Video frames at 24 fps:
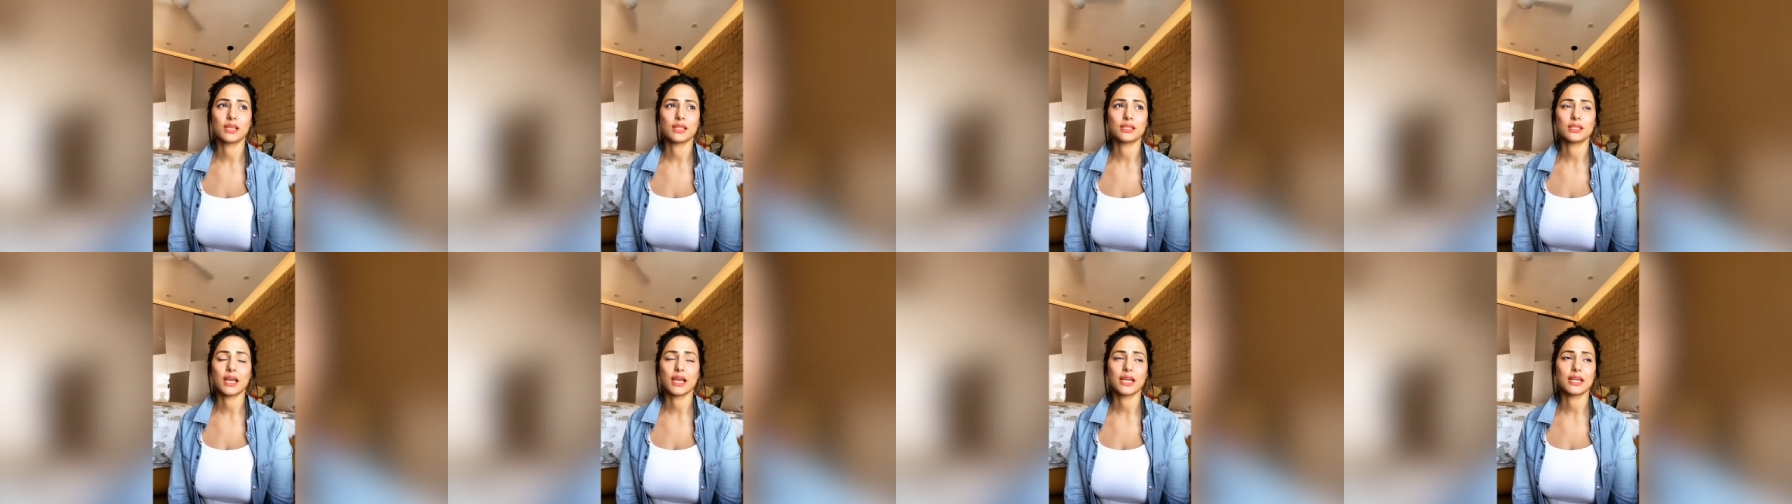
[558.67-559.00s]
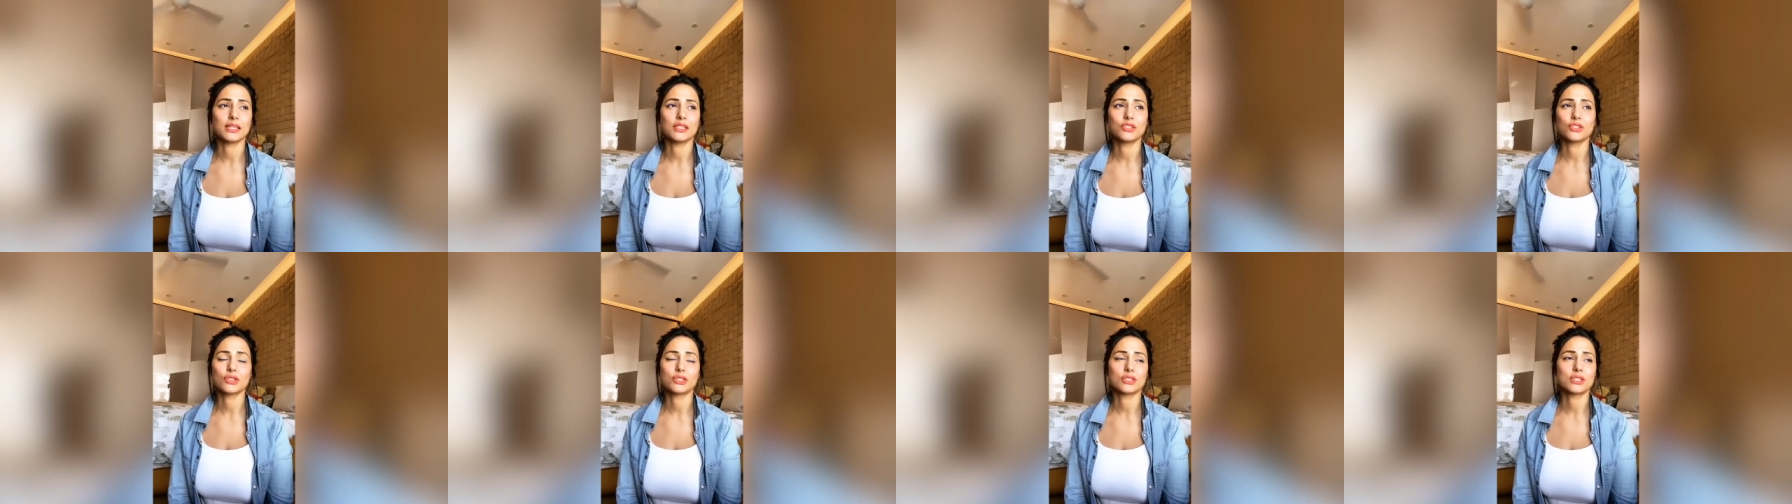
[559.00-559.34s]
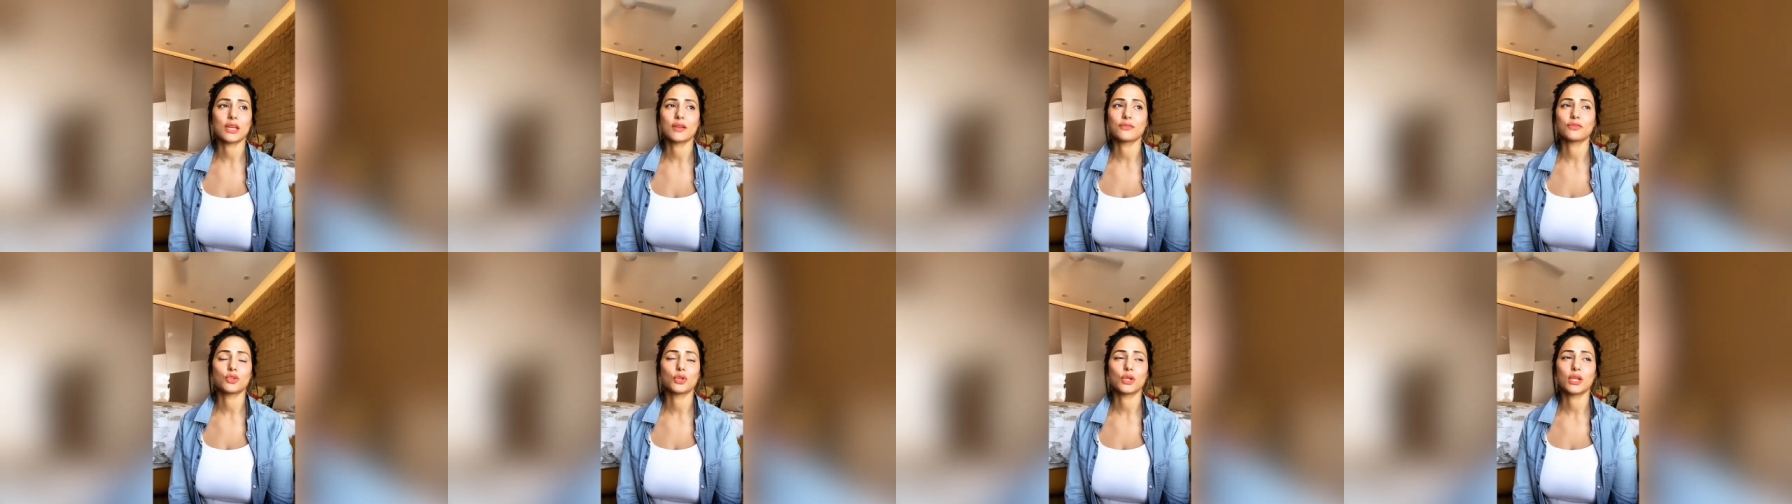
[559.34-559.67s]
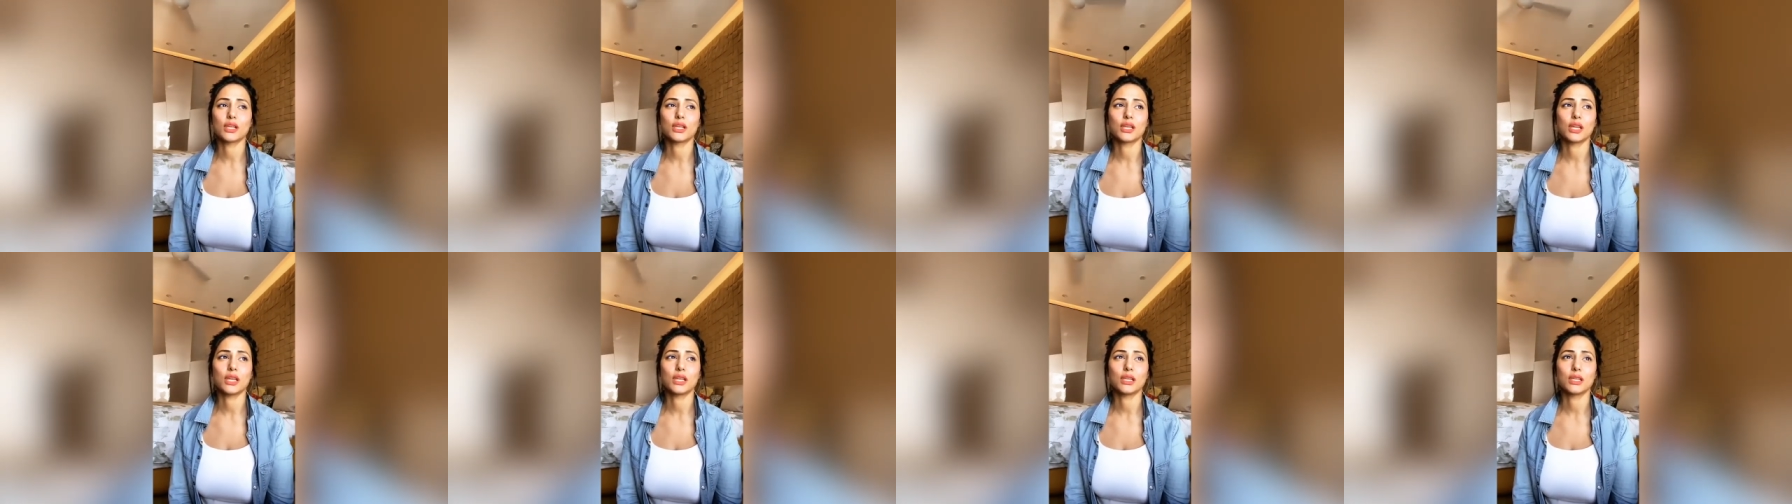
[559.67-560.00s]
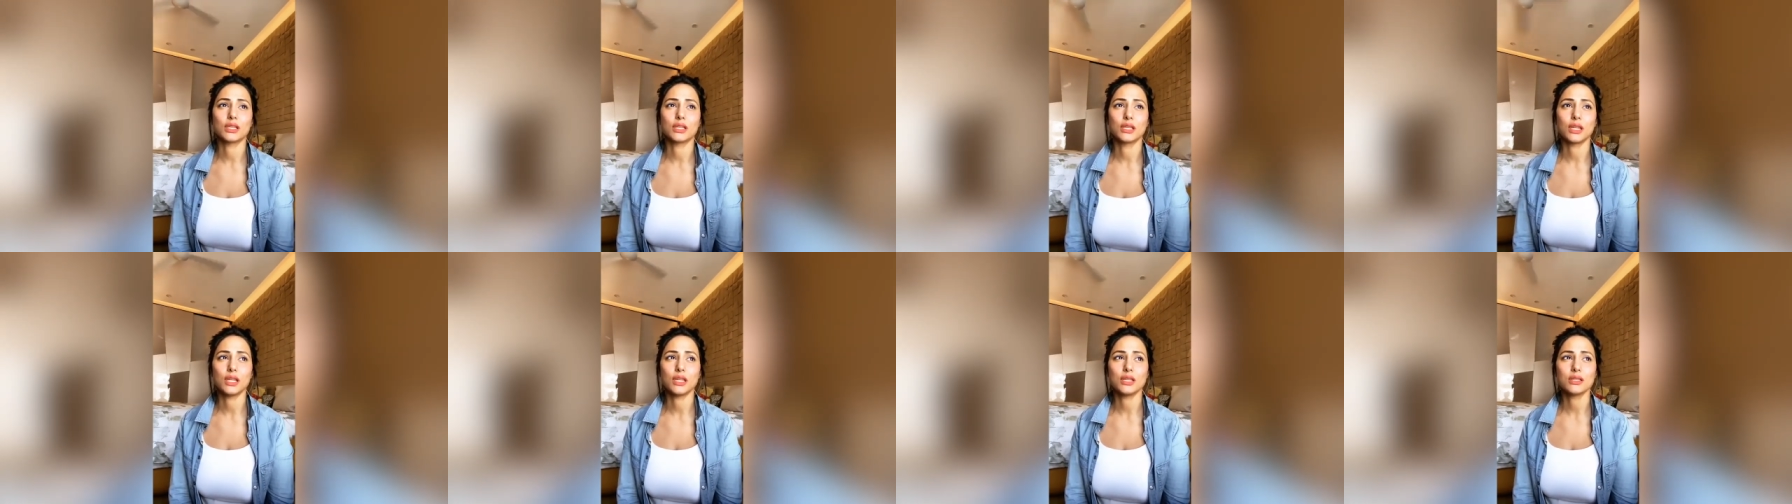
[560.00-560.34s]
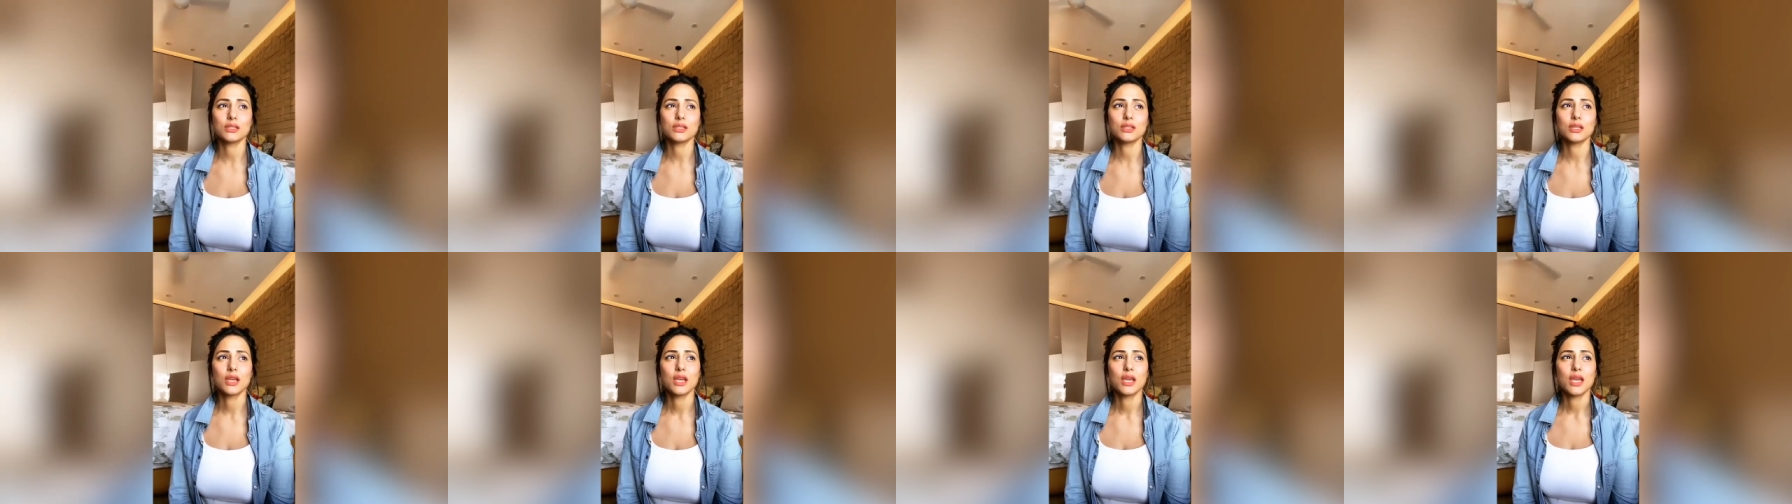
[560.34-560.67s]
that I just have to get
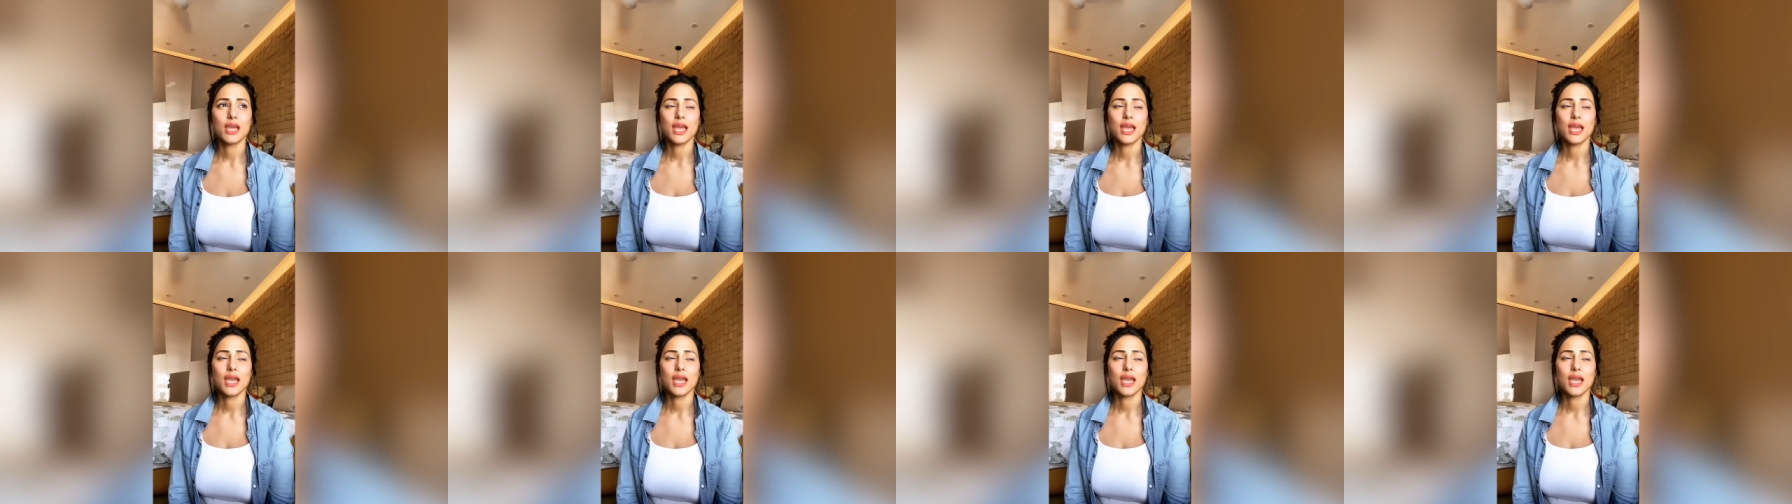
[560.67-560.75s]
entertained